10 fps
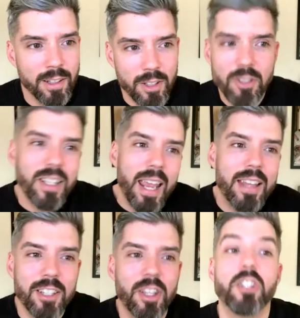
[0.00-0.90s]
You just can't,
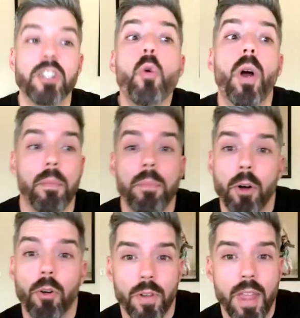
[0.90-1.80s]
it's just like you weren't
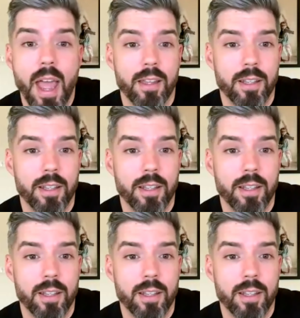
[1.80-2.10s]
built for that.